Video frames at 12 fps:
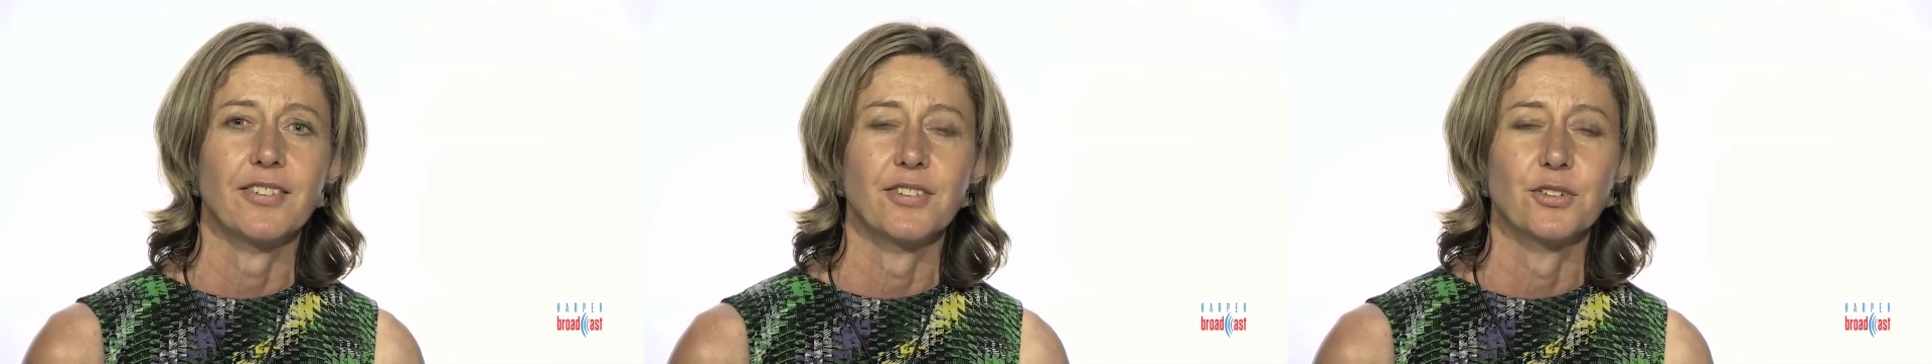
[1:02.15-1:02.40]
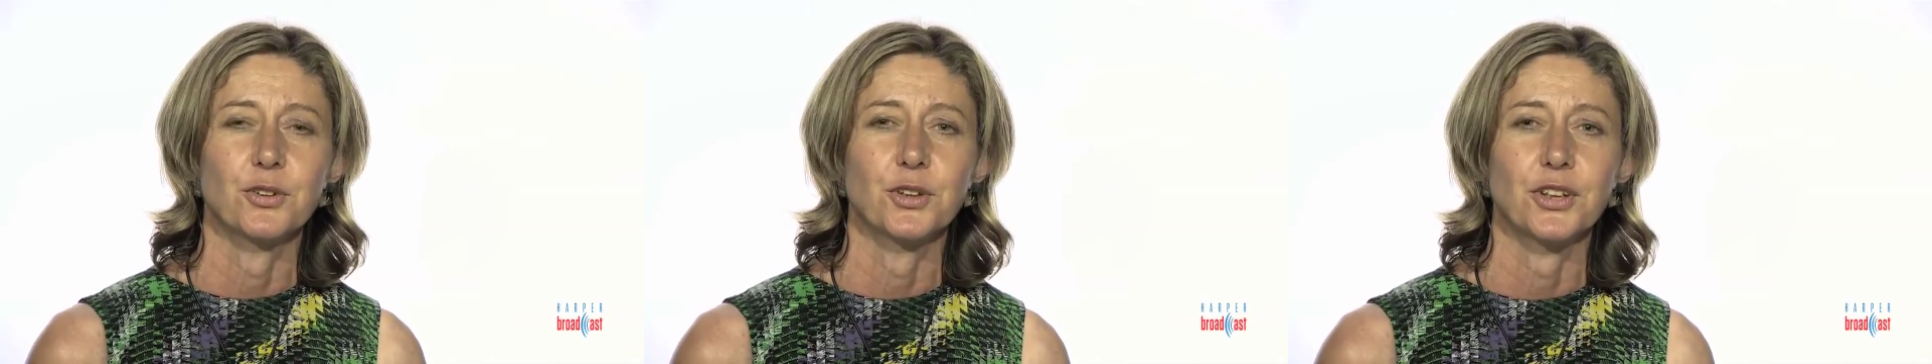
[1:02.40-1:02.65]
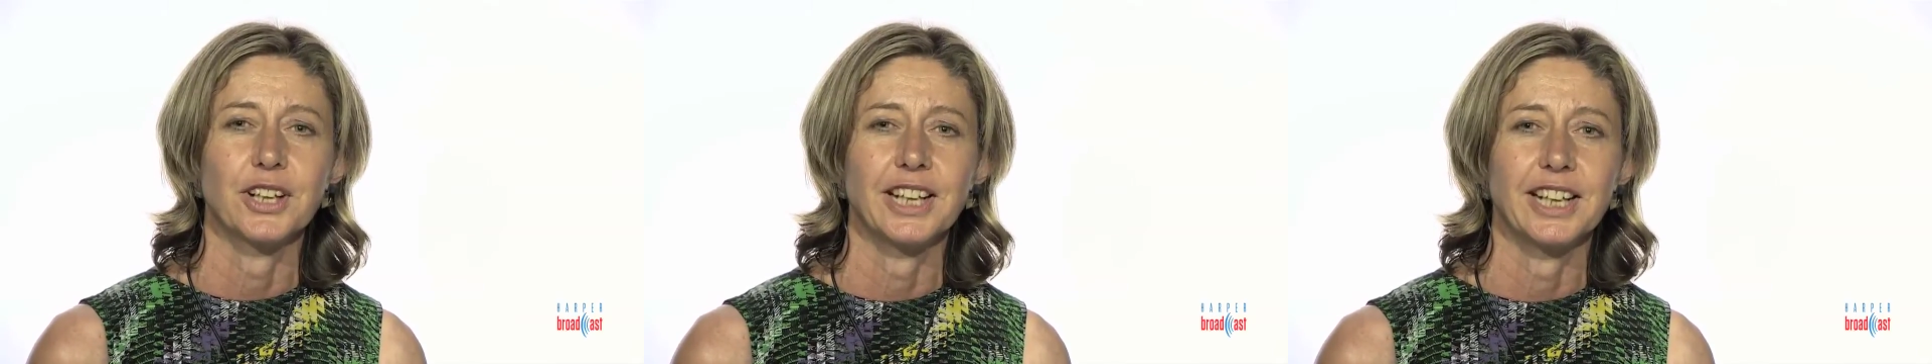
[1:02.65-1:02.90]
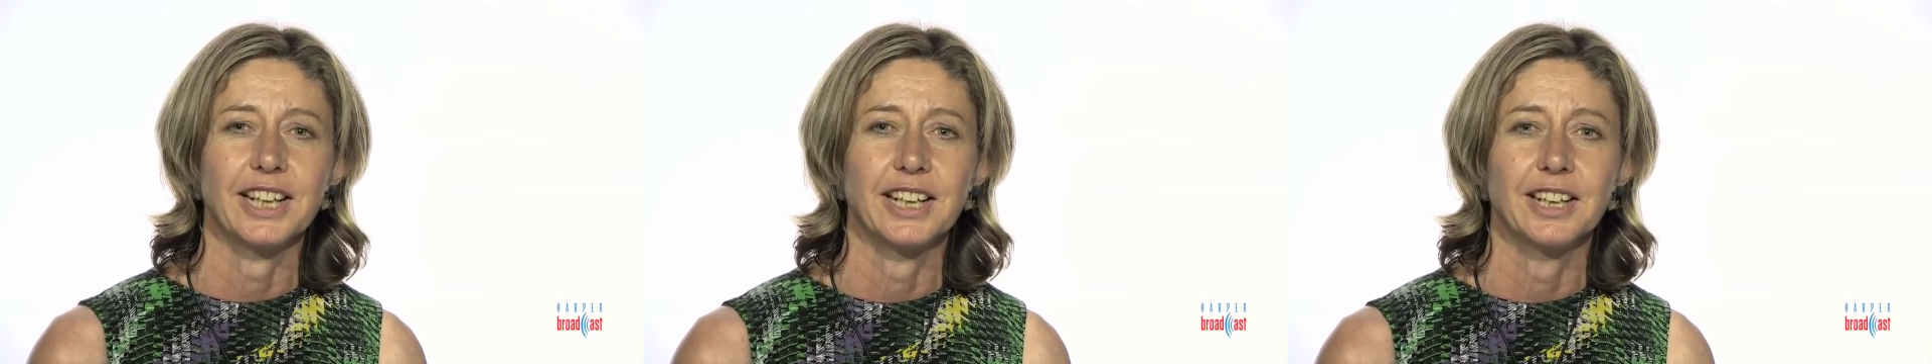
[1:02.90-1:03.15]

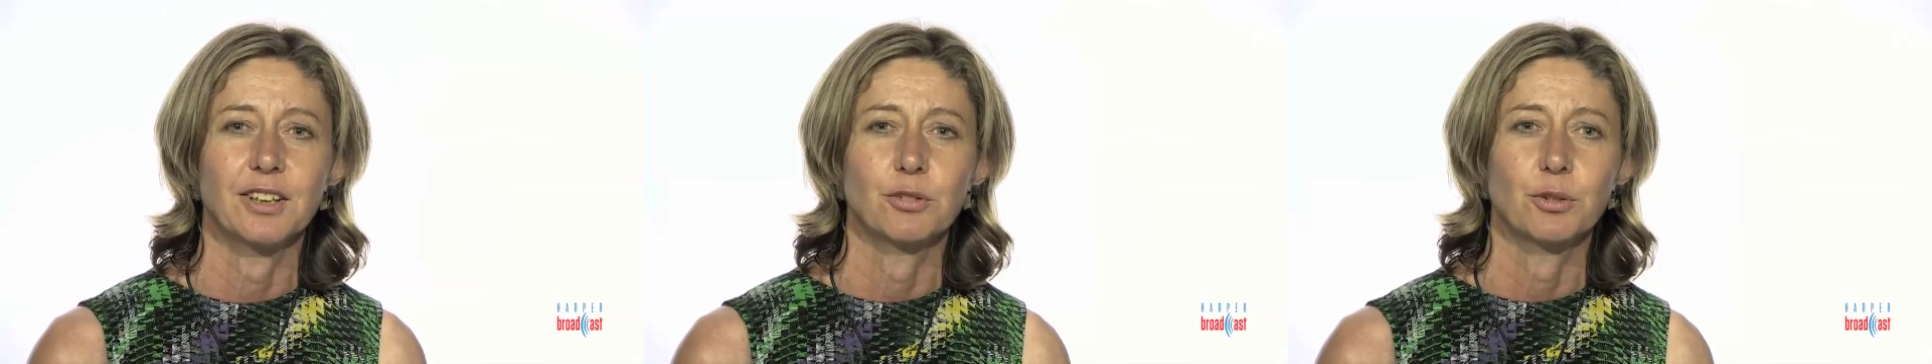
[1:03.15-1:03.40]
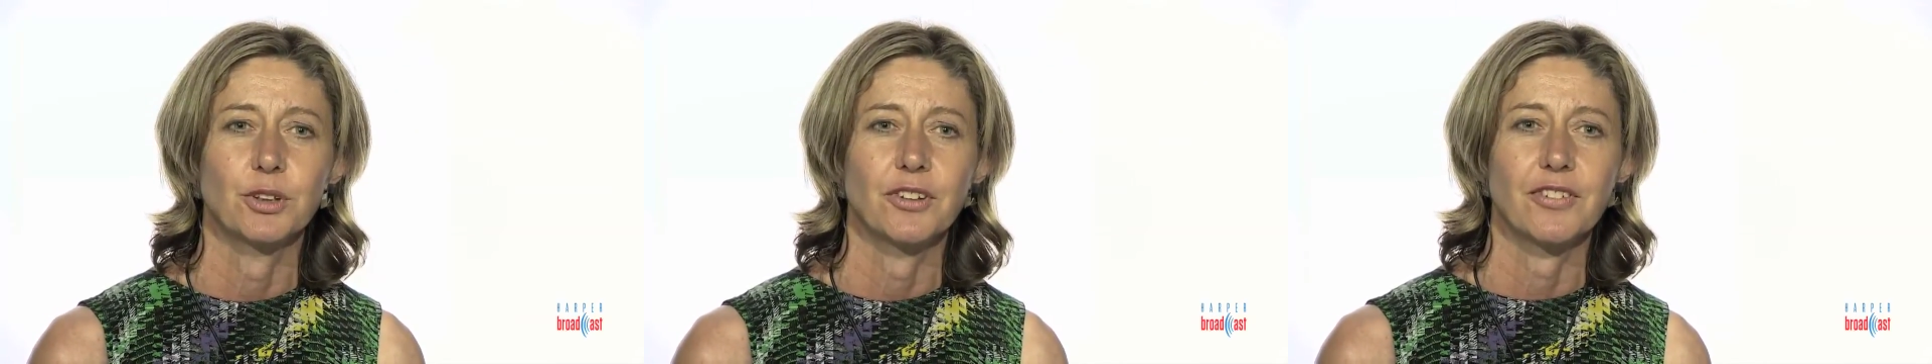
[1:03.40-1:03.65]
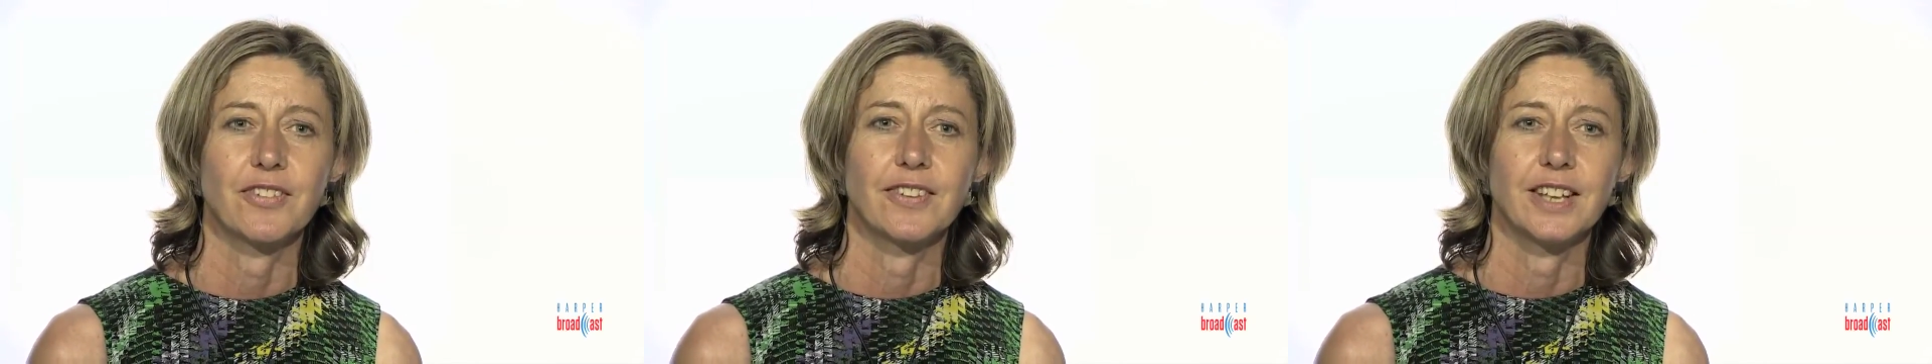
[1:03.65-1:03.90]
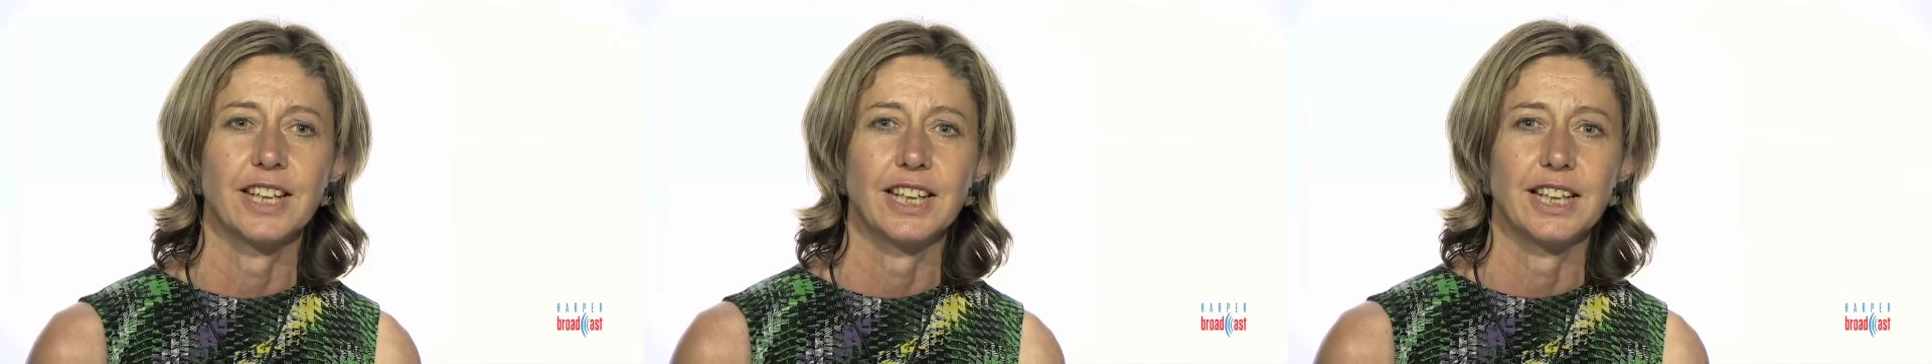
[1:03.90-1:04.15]
story was
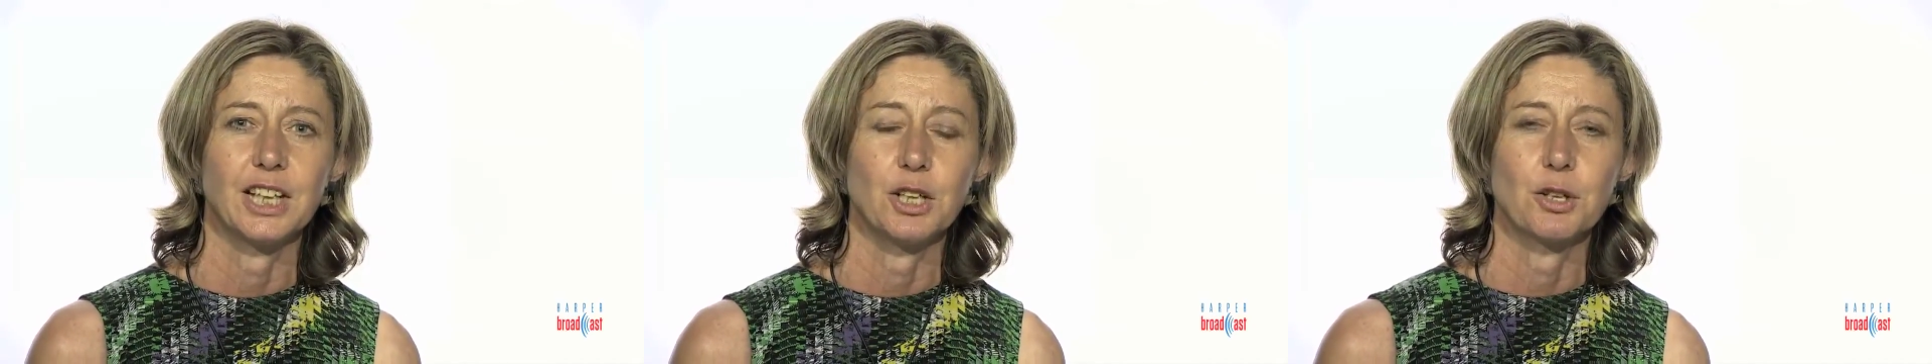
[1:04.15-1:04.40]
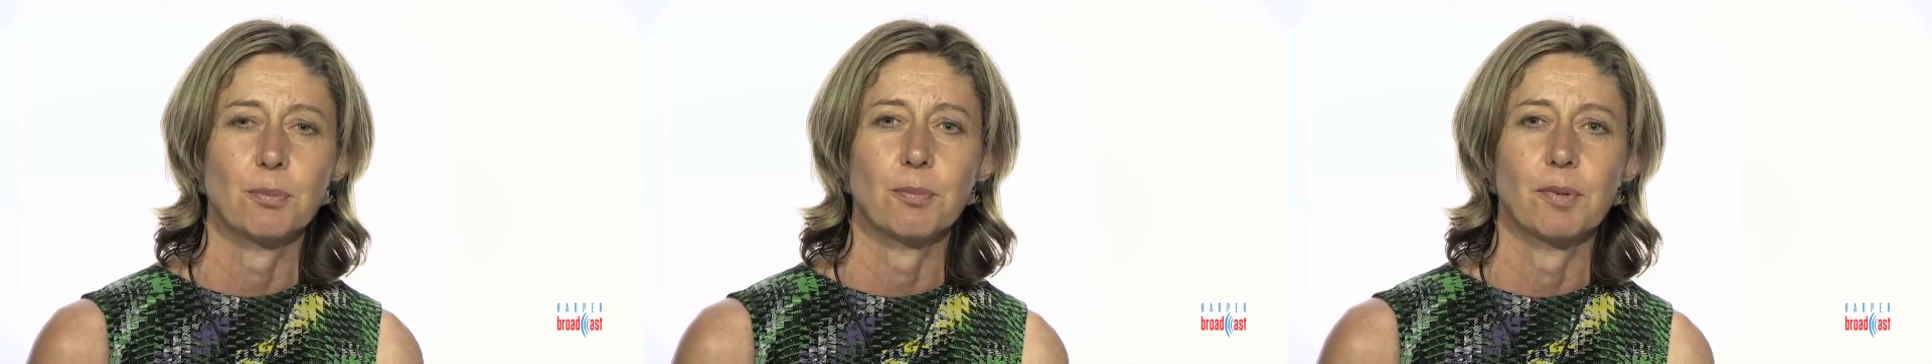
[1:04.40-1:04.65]
the